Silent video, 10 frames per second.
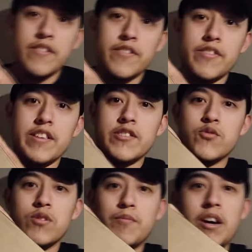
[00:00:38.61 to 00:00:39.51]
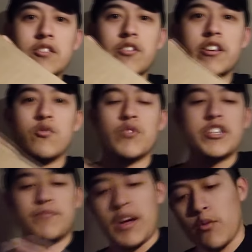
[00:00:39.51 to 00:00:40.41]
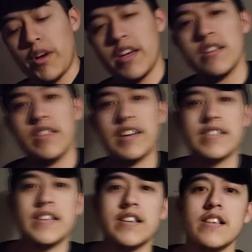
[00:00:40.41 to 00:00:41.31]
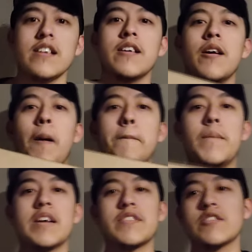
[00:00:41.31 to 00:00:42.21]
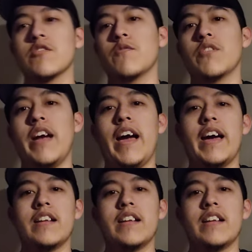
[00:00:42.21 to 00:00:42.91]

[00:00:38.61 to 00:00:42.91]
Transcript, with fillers: this 12 box right here, which by the way, like I said, bought this over at